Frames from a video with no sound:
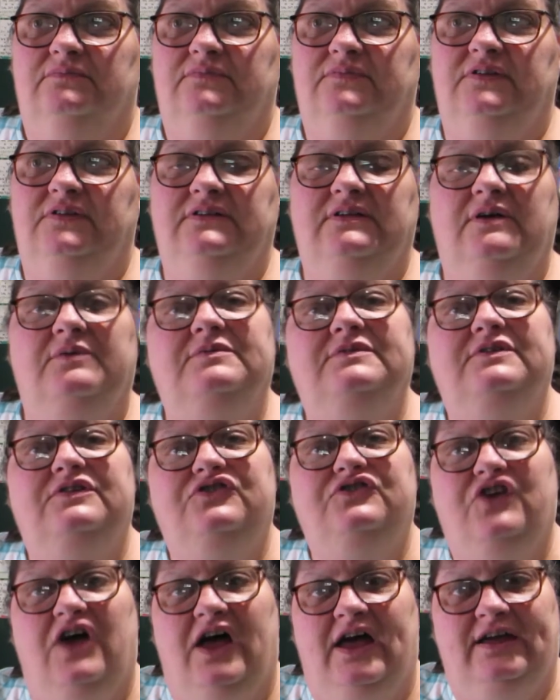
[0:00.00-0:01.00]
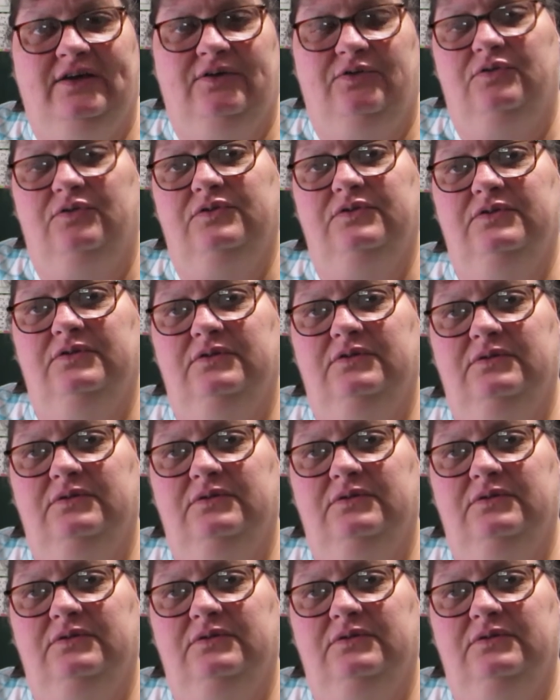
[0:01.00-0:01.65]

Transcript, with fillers: since I was a child.